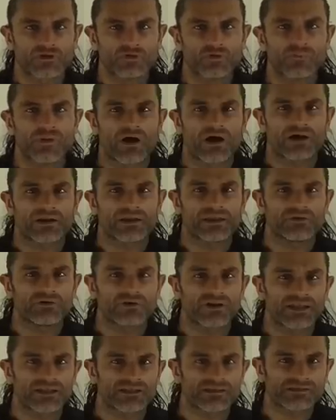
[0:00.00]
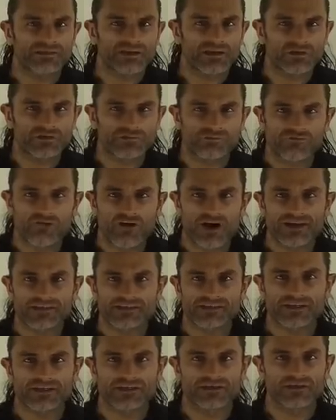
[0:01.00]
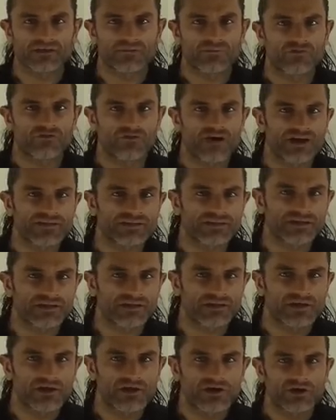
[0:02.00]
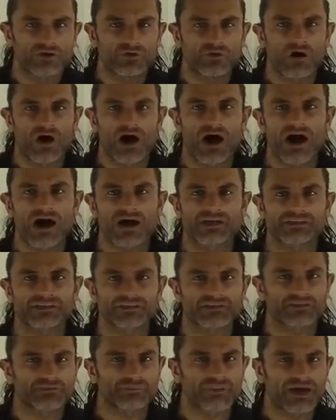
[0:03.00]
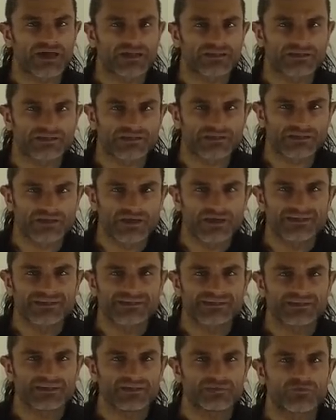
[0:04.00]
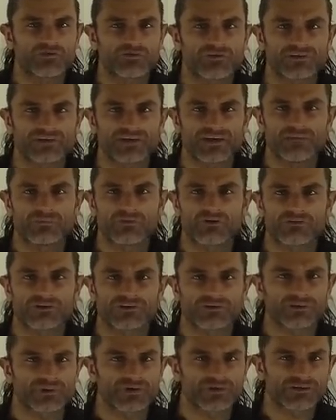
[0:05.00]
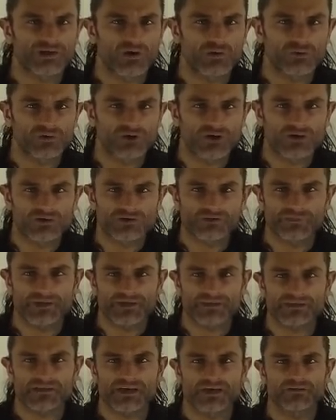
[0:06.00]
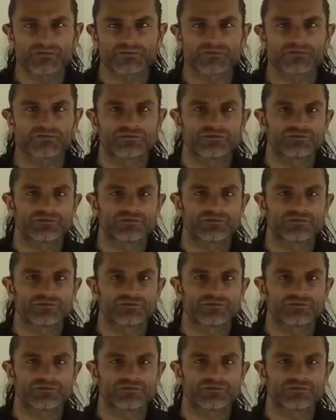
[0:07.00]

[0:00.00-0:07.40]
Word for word: Your pineal gland glows brighter and brighter. Your heart expands deeper and deeper into its own cosmic self.